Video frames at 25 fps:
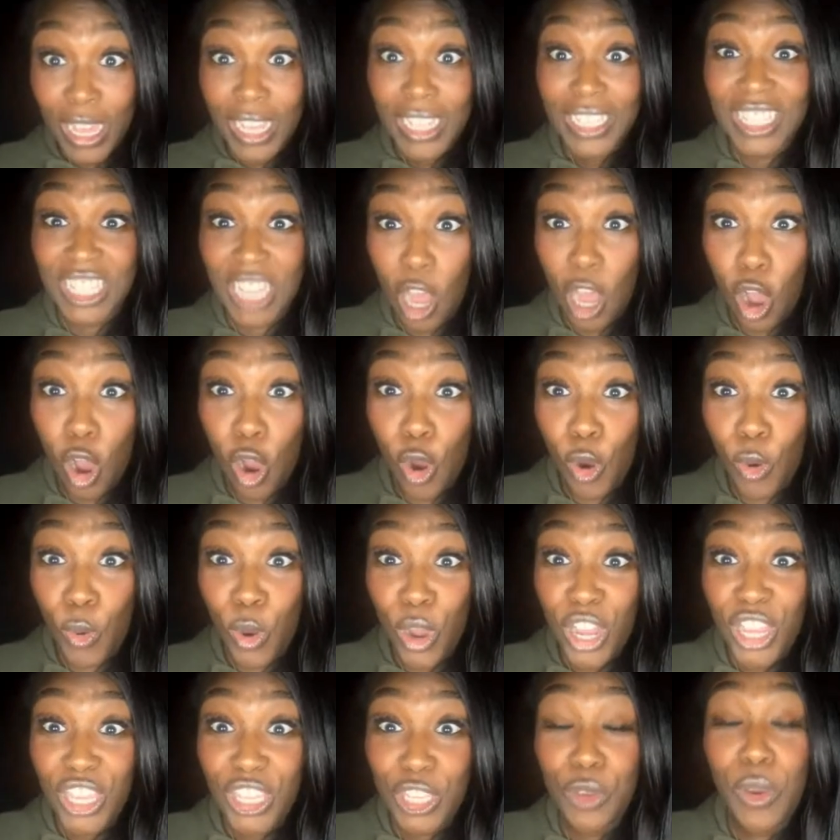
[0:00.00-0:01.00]
So
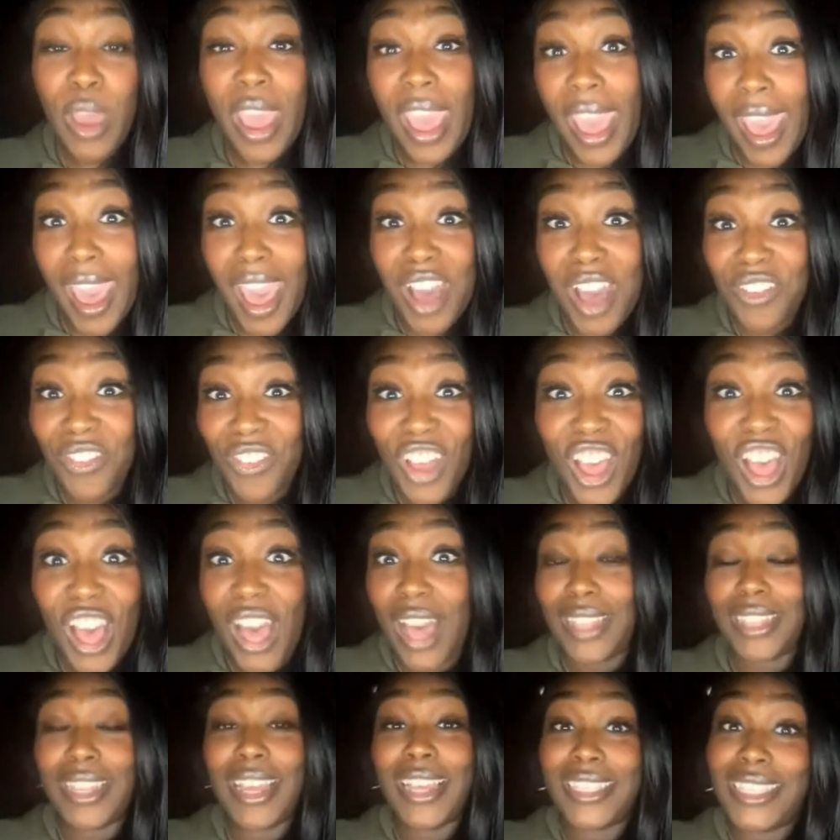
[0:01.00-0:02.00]
you have
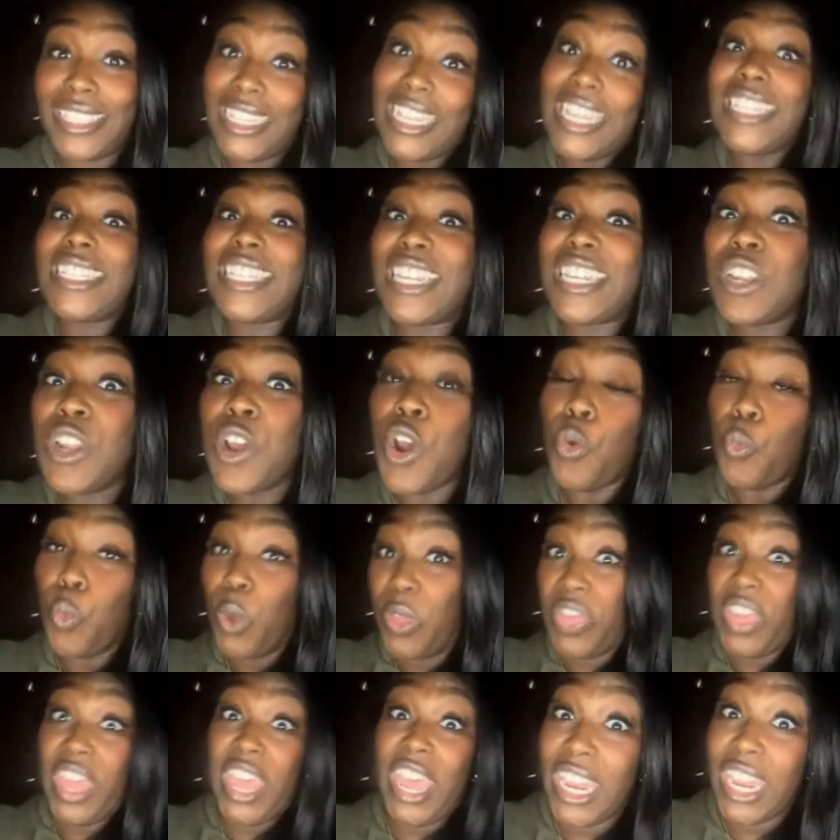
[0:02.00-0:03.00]
a season
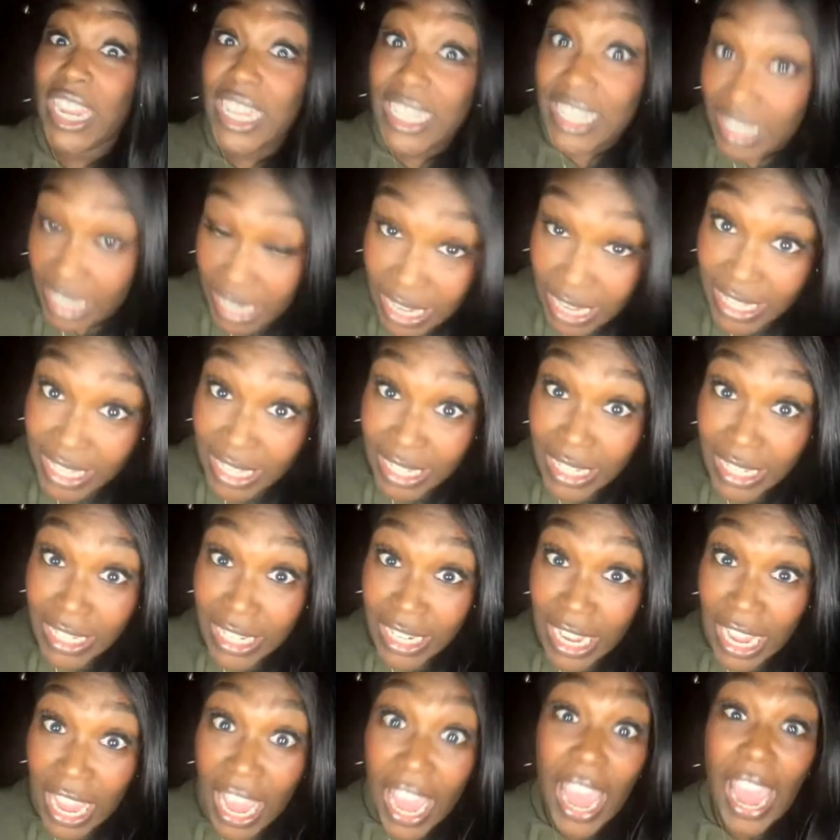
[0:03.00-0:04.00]
within a season.
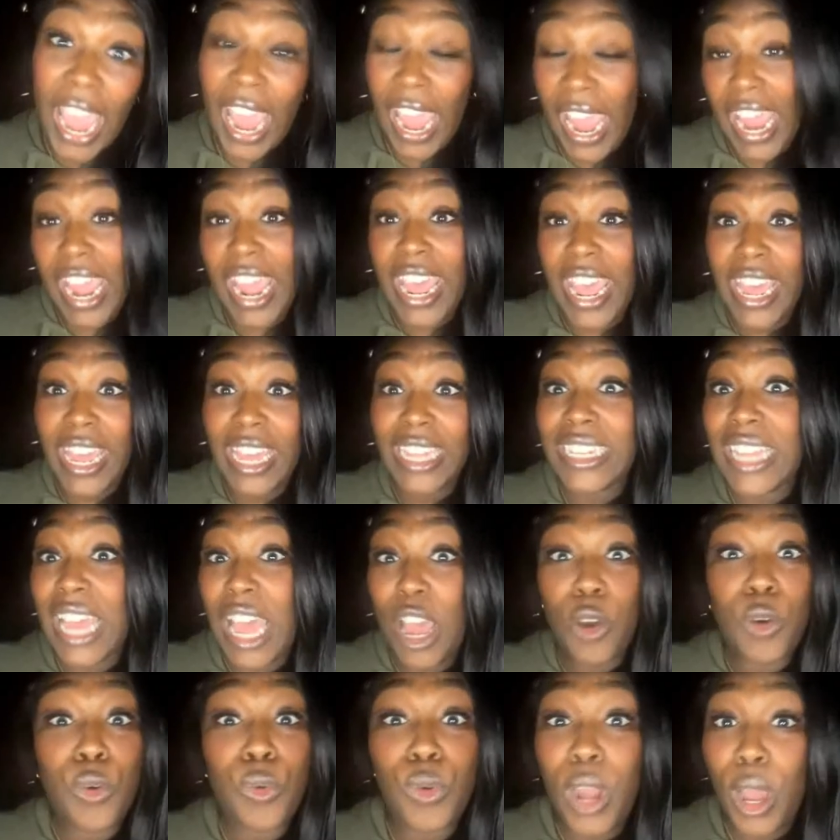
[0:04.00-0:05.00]
And
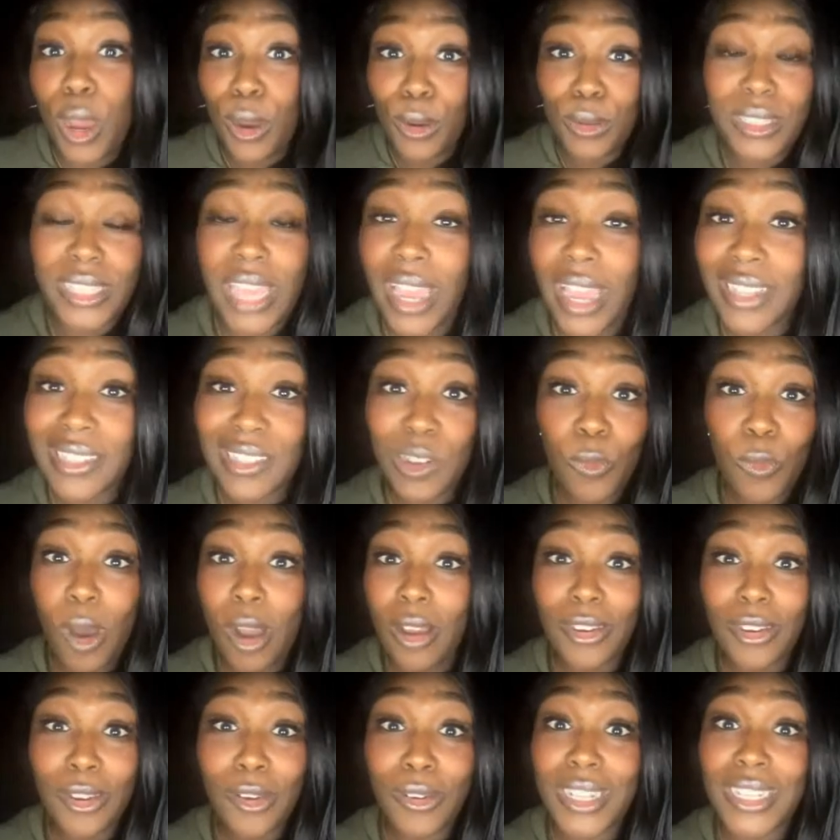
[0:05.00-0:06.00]
who knows, gangster
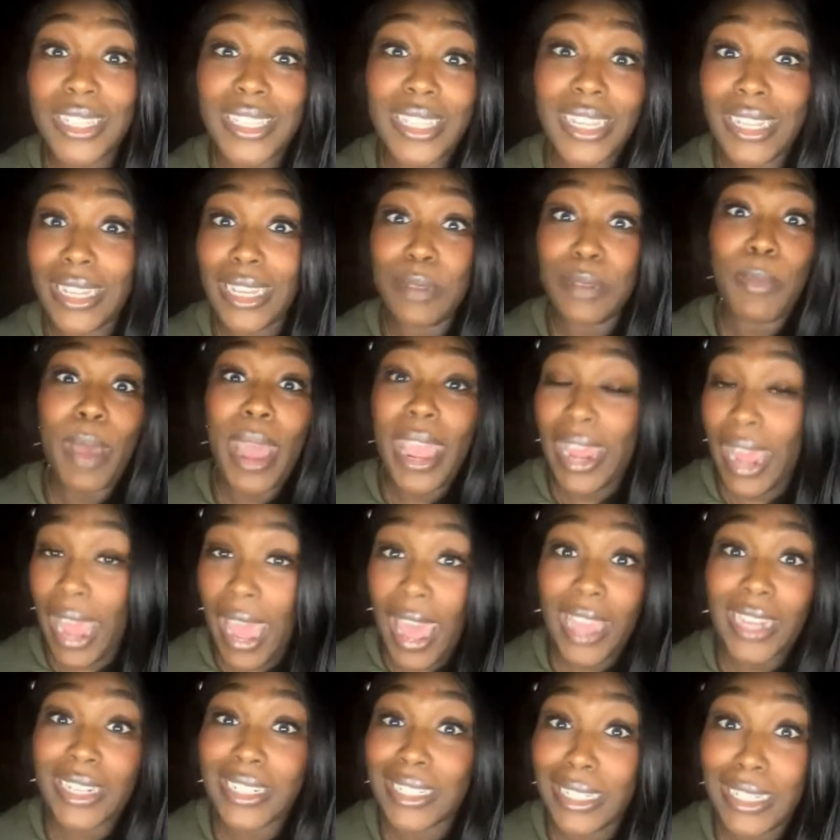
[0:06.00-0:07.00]
walking on the ceiling might
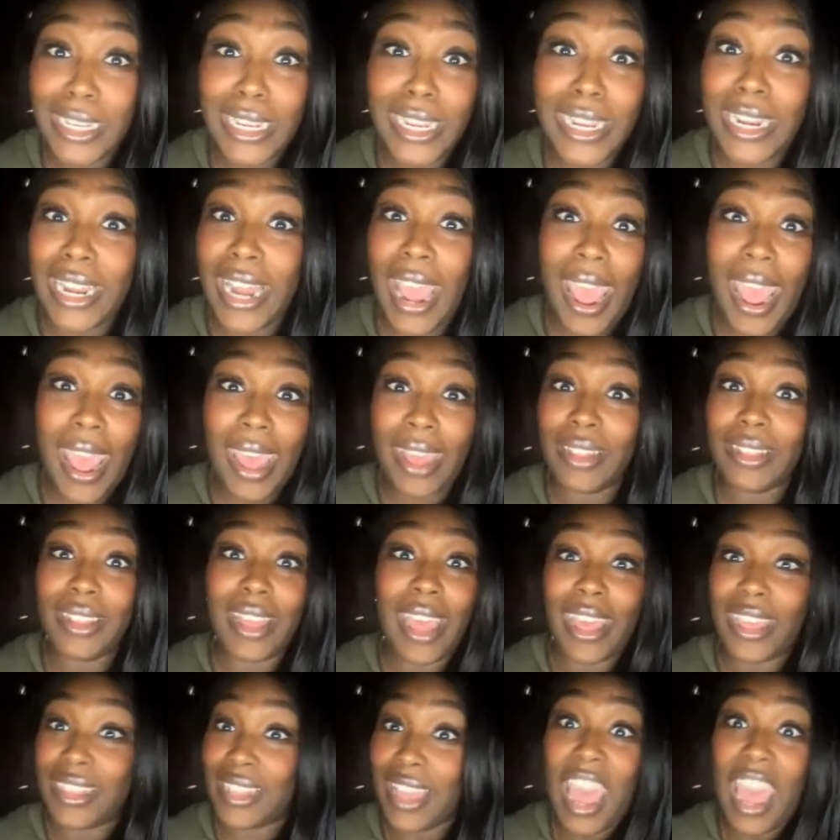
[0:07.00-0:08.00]
actually
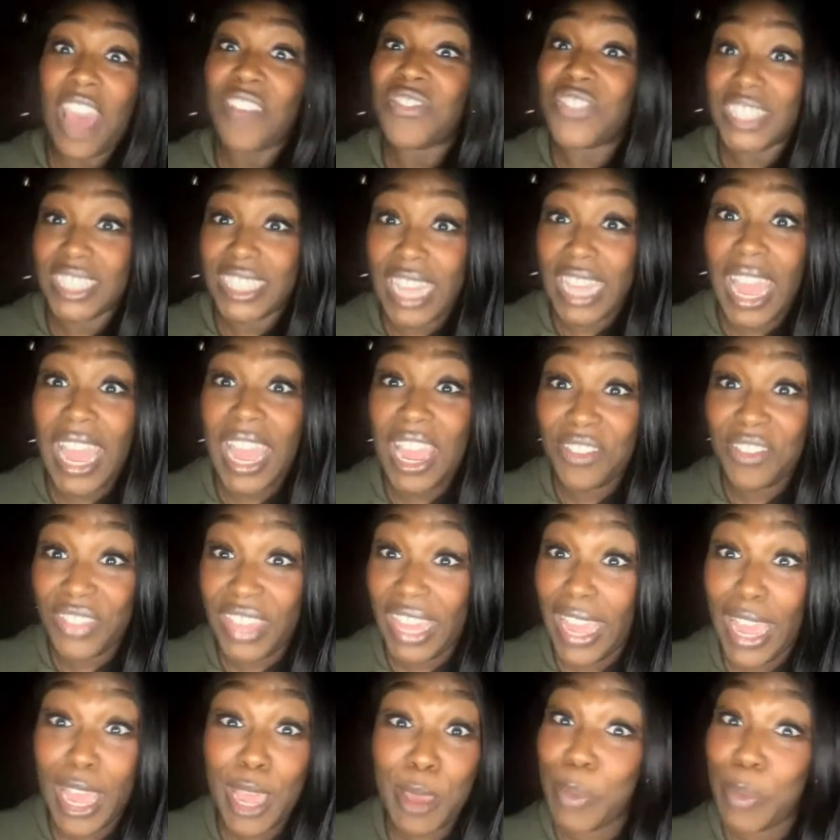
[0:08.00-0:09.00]
have to save the
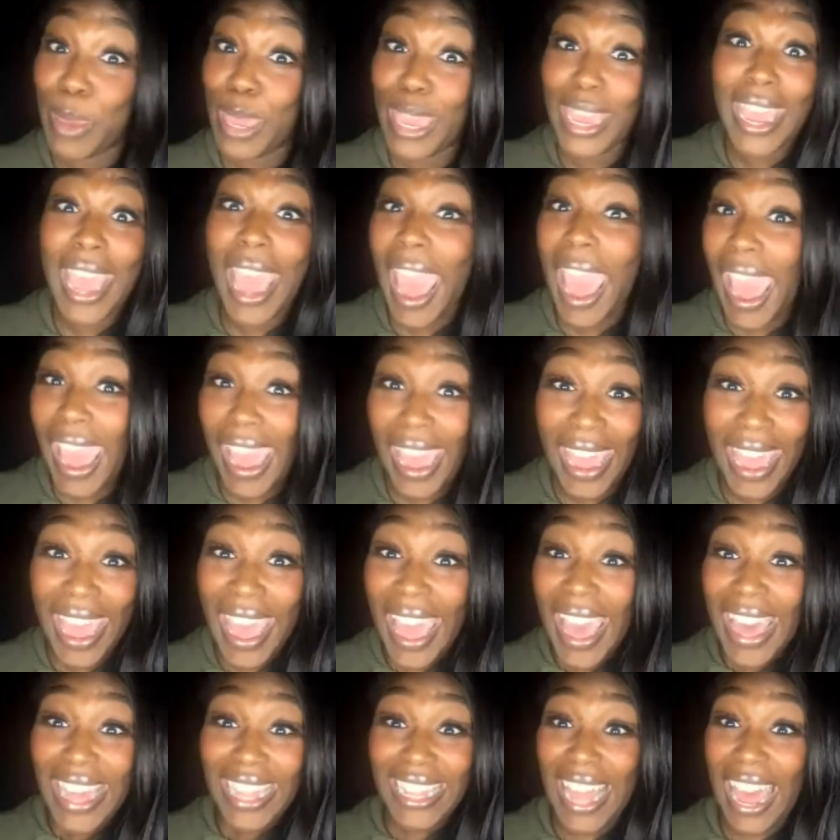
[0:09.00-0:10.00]

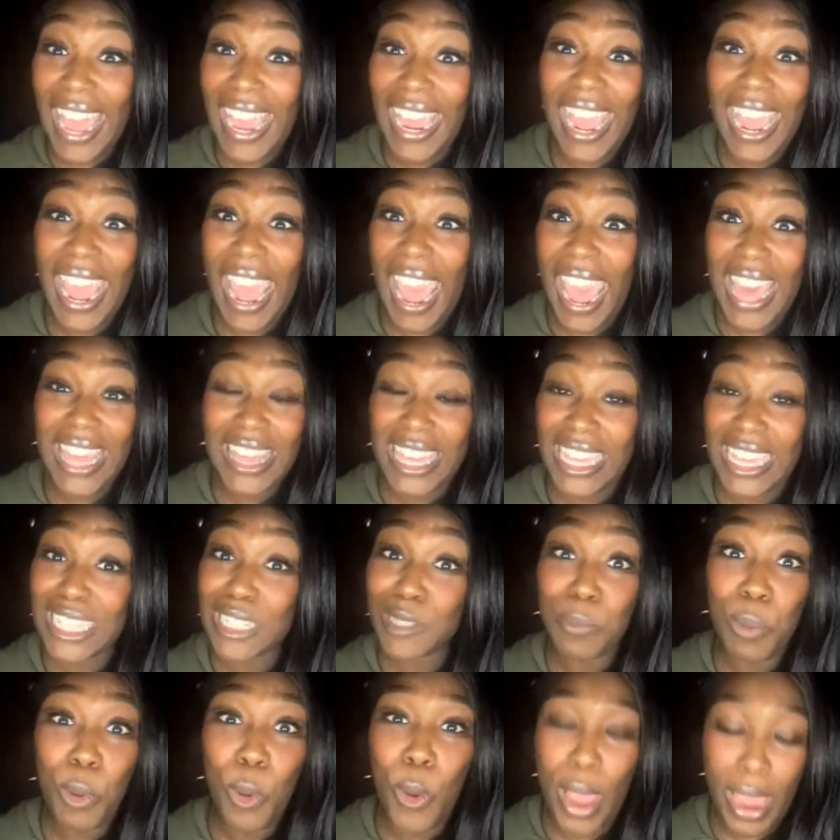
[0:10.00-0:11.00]
NBA like at this
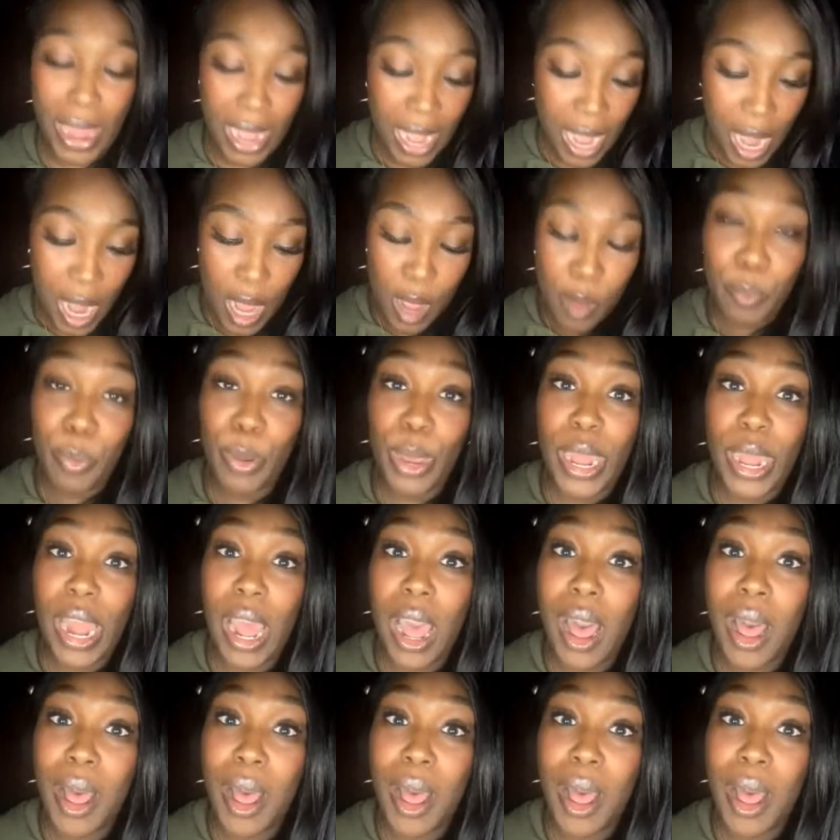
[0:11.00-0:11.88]
point. But